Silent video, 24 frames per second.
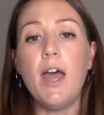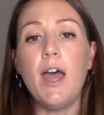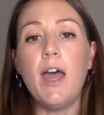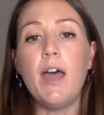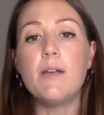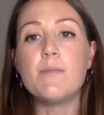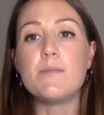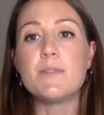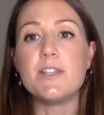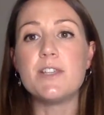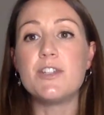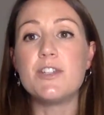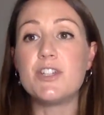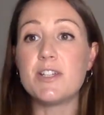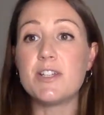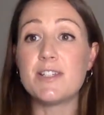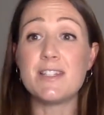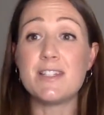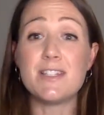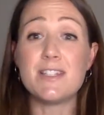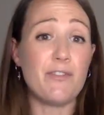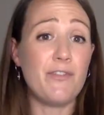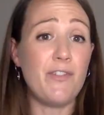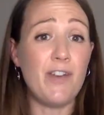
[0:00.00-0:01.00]
um, so just
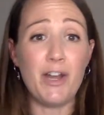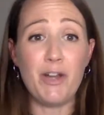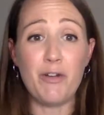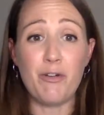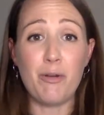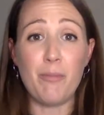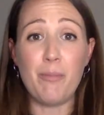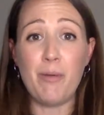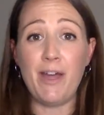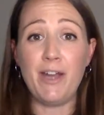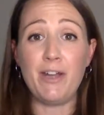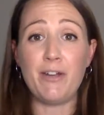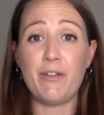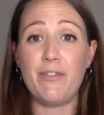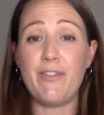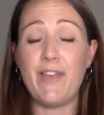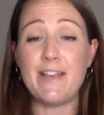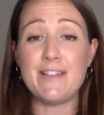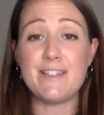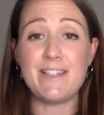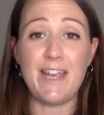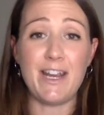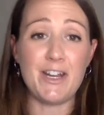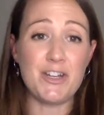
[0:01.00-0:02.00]
as a final reminder on
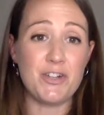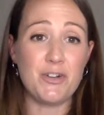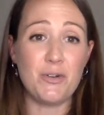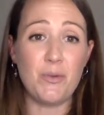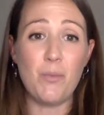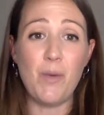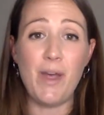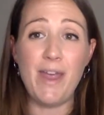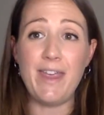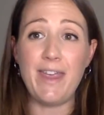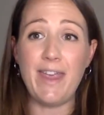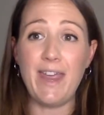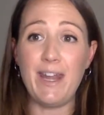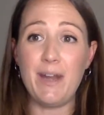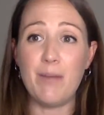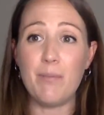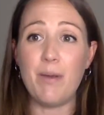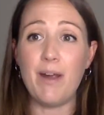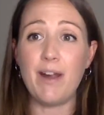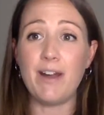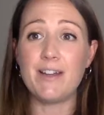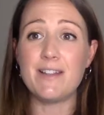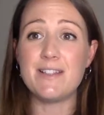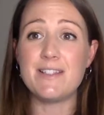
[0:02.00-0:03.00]
that section on weight gain in
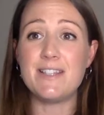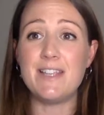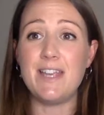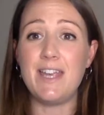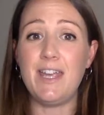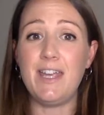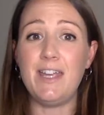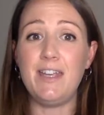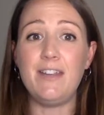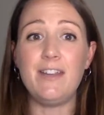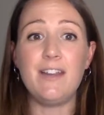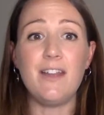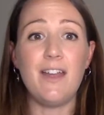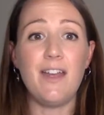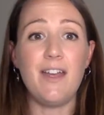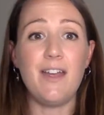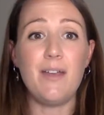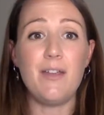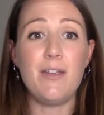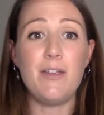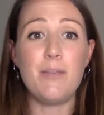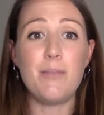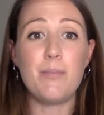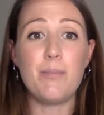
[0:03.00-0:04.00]
pregnancy
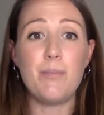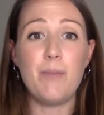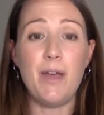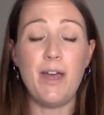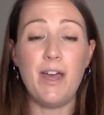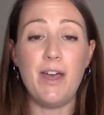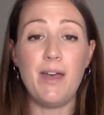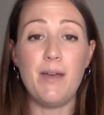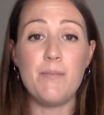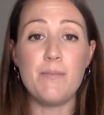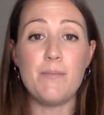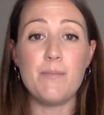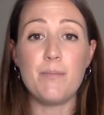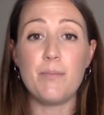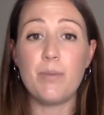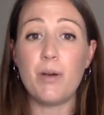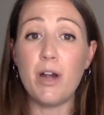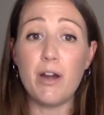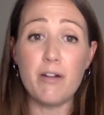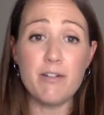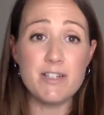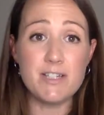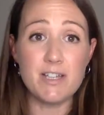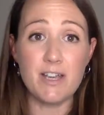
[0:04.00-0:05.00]
um,
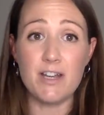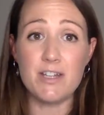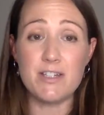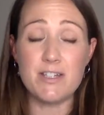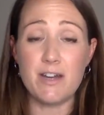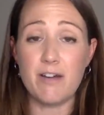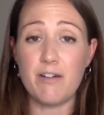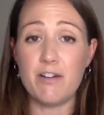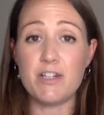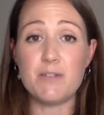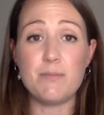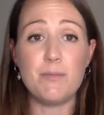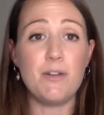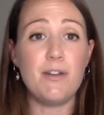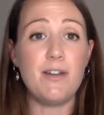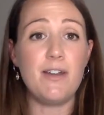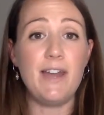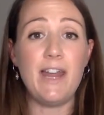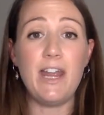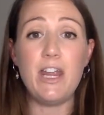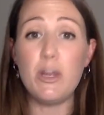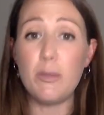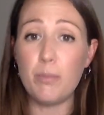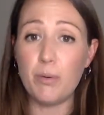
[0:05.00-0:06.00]
prioritize nourishment
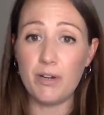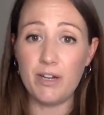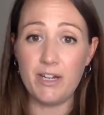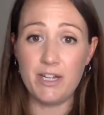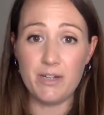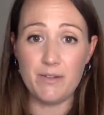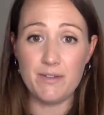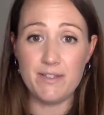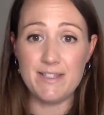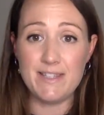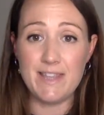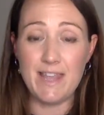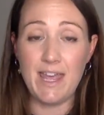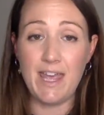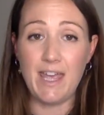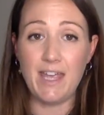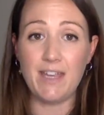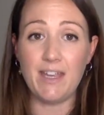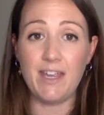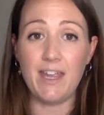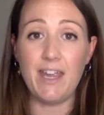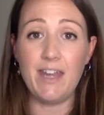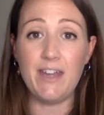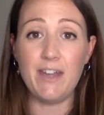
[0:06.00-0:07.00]
let your body do its
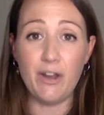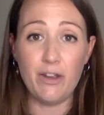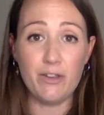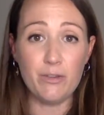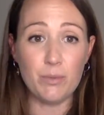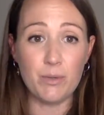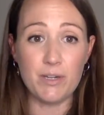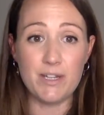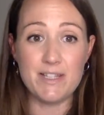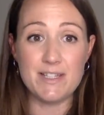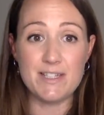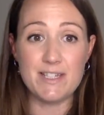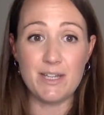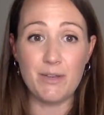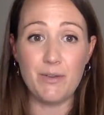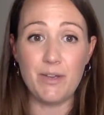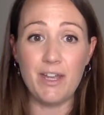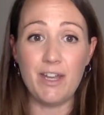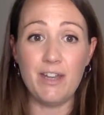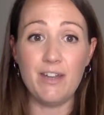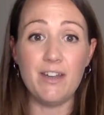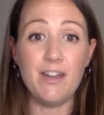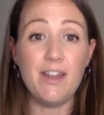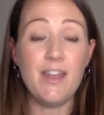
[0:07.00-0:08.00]
thing it knows what it's
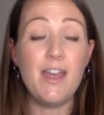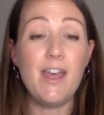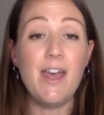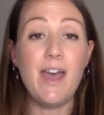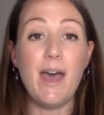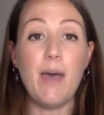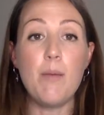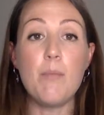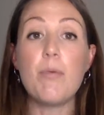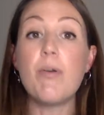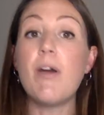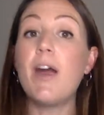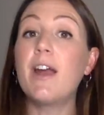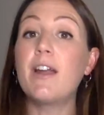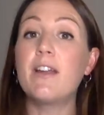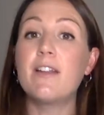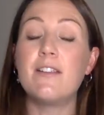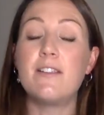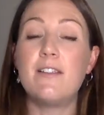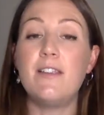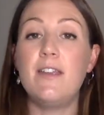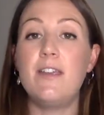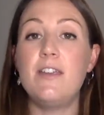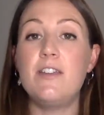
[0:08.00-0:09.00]
doing and
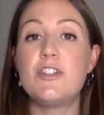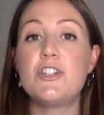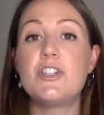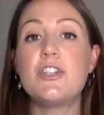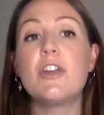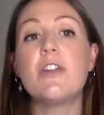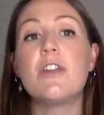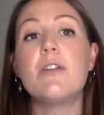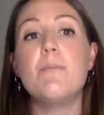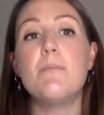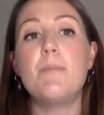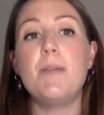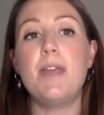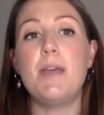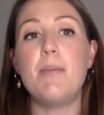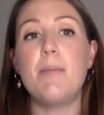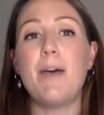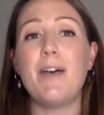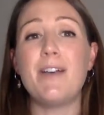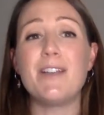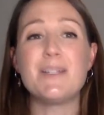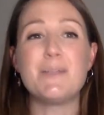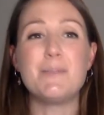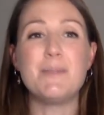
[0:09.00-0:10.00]
pregnancy shouldn't be
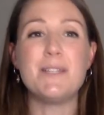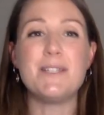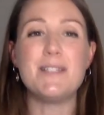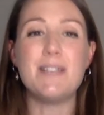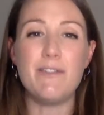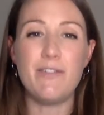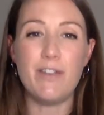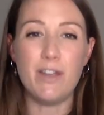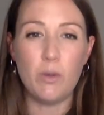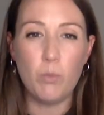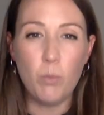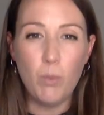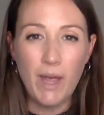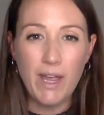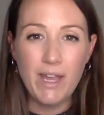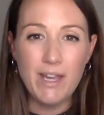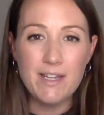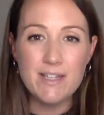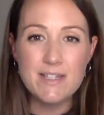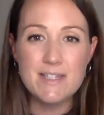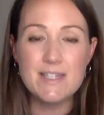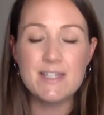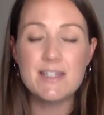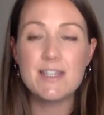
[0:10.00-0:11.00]
about specific
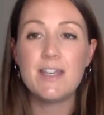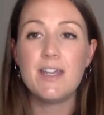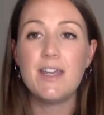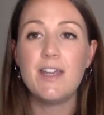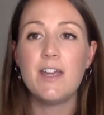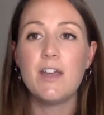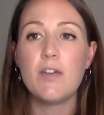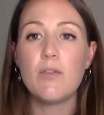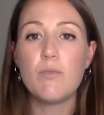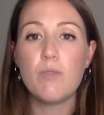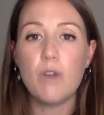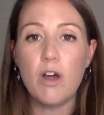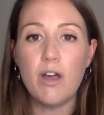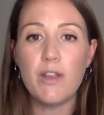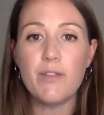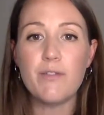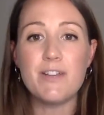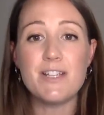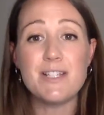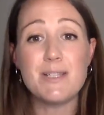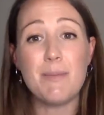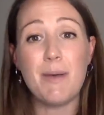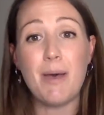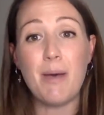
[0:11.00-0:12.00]
weight rather
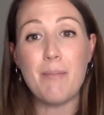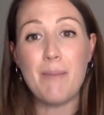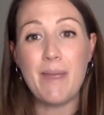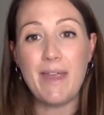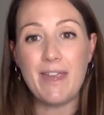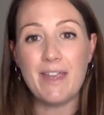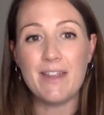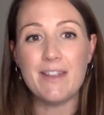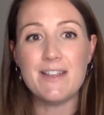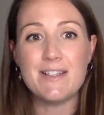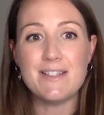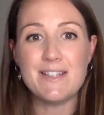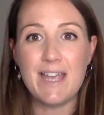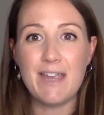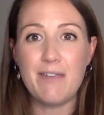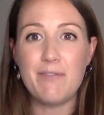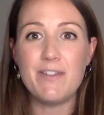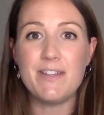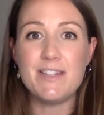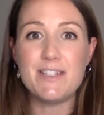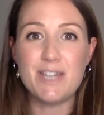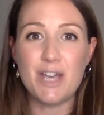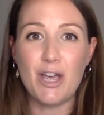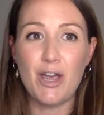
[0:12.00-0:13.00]
it's about making the
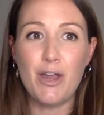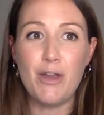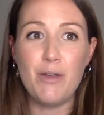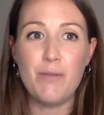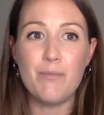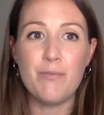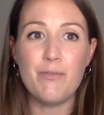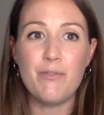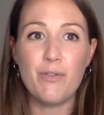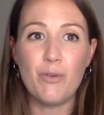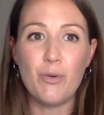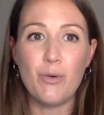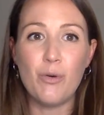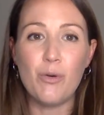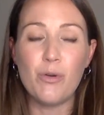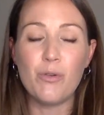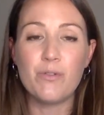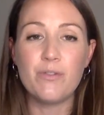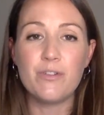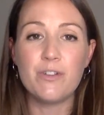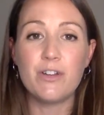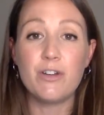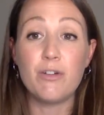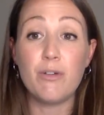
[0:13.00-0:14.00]
safest home for
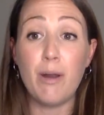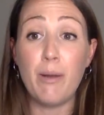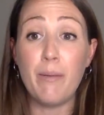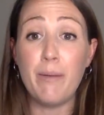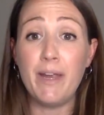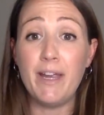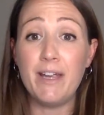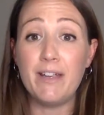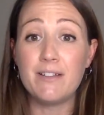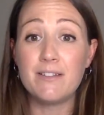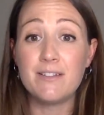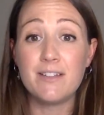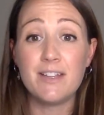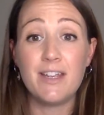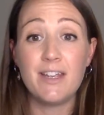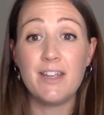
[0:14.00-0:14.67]
growing